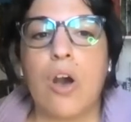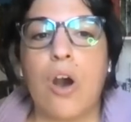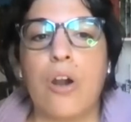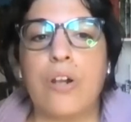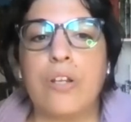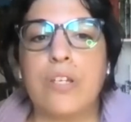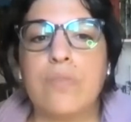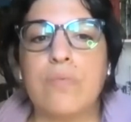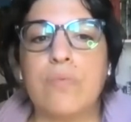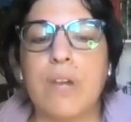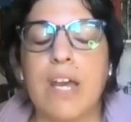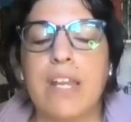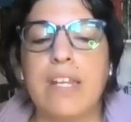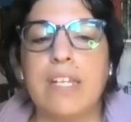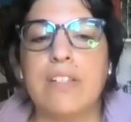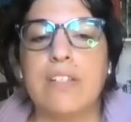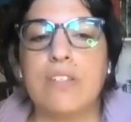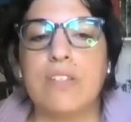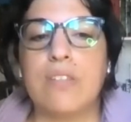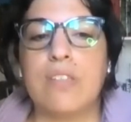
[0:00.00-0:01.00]
are you
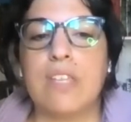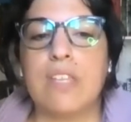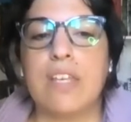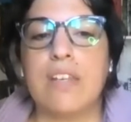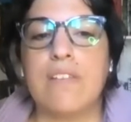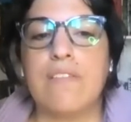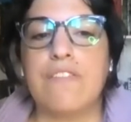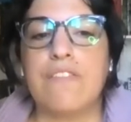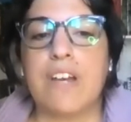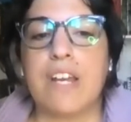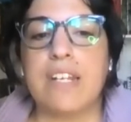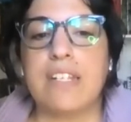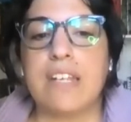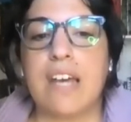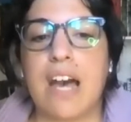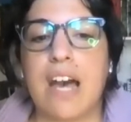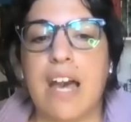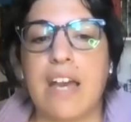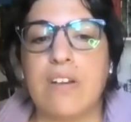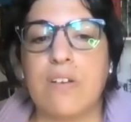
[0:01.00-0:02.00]
ready to then find a
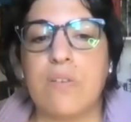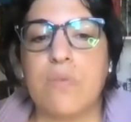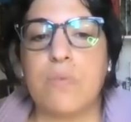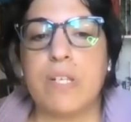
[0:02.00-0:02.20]
higher